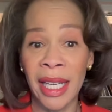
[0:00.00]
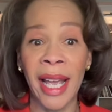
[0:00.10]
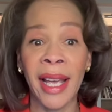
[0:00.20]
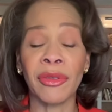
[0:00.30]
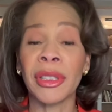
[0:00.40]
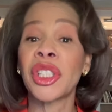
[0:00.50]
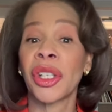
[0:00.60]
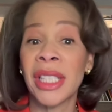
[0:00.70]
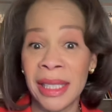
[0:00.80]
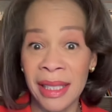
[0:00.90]
and
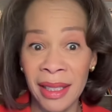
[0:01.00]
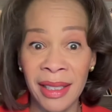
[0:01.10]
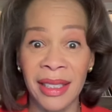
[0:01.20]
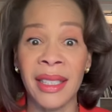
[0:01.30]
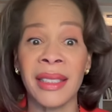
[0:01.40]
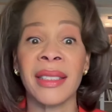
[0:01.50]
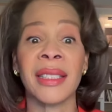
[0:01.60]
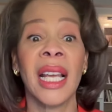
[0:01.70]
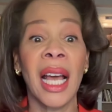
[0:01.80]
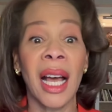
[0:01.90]
returning citizens.
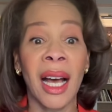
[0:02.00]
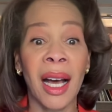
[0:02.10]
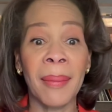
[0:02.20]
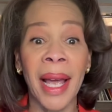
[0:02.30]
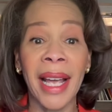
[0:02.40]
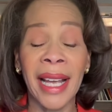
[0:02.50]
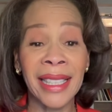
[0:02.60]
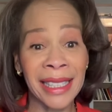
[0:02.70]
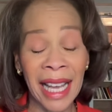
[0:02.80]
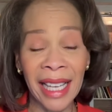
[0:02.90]
And
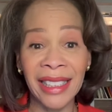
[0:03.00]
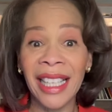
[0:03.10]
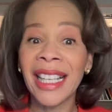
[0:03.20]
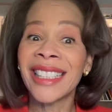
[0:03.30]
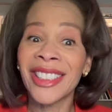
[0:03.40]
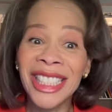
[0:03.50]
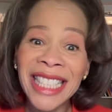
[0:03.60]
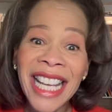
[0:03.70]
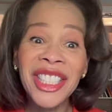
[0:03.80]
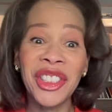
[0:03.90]
again, there's an
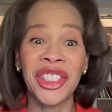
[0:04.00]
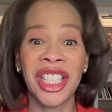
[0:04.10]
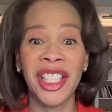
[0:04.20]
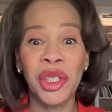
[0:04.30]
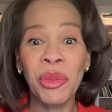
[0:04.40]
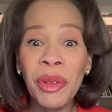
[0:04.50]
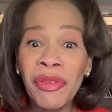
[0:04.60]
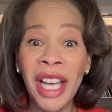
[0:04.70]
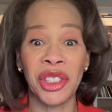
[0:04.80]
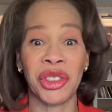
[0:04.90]
intersection with
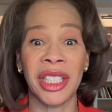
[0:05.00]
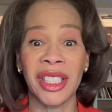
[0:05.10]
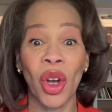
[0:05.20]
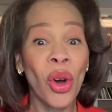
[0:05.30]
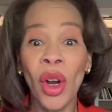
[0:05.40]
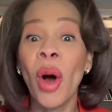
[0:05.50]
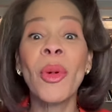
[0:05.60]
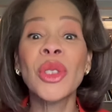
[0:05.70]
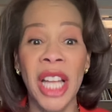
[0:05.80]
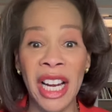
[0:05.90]
veterans on
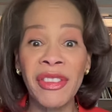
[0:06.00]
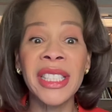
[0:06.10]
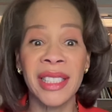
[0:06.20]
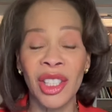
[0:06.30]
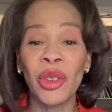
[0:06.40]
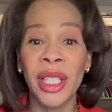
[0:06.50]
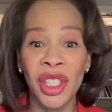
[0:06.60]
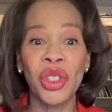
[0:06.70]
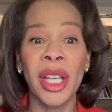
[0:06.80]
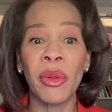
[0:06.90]
almost every single
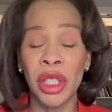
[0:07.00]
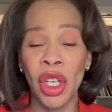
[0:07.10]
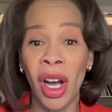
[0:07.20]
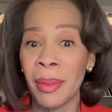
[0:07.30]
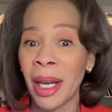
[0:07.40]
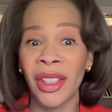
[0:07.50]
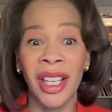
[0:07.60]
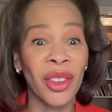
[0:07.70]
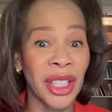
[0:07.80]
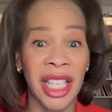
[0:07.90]
issue that we talk about:
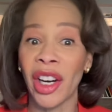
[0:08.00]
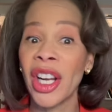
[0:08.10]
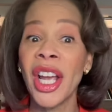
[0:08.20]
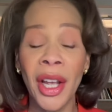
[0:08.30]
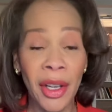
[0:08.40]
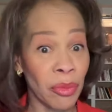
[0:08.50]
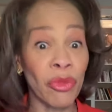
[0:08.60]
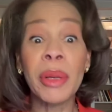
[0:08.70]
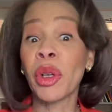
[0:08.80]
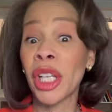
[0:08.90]
healthcare,
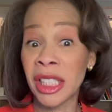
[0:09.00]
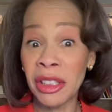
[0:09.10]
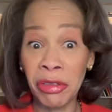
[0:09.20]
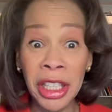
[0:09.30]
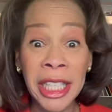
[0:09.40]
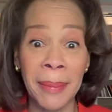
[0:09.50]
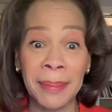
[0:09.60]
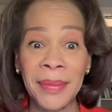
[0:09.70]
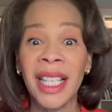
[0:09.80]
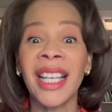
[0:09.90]
reproductive freedom.
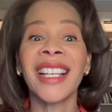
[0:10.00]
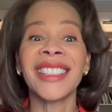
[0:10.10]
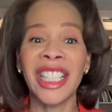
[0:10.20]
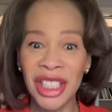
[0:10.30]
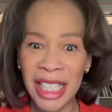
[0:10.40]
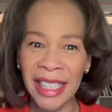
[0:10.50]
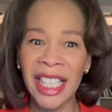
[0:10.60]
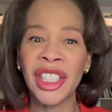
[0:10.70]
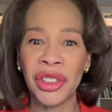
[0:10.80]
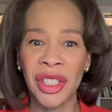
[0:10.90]
There's that
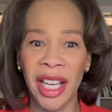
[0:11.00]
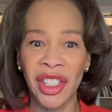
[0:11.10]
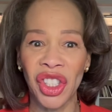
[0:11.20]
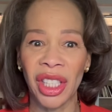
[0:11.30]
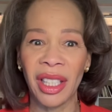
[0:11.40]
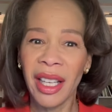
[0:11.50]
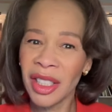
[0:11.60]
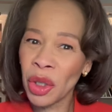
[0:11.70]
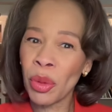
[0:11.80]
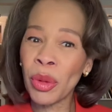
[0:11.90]
intersection. And
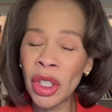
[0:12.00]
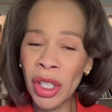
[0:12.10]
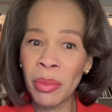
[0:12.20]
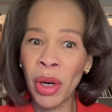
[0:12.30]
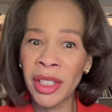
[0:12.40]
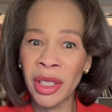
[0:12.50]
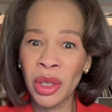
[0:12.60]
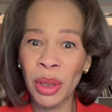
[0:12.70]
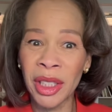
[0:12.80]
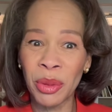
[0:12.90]
so when we look at Project
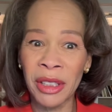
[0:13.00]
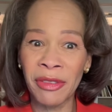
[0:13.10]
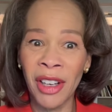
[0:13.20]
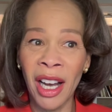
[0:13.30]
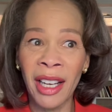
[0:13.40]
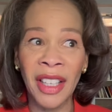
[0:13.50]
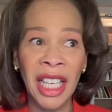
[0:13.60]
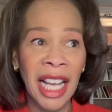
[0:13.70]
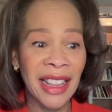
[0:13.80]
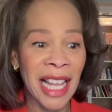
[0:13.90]
2025,
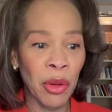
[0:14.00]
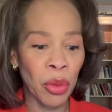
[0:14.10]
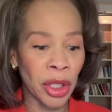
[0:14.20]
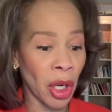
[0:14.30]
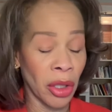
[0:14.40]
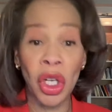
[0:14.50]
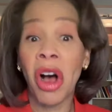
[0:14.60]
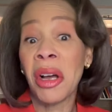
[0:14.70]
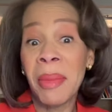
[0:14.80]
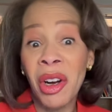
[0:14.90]
that would
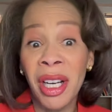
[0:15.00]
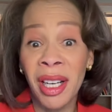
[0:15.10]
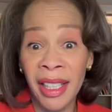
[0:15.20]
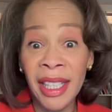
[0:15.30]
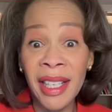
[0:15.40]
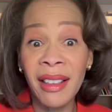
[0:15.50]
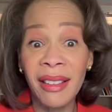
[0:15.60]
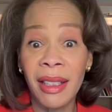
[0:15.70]
talk about gutting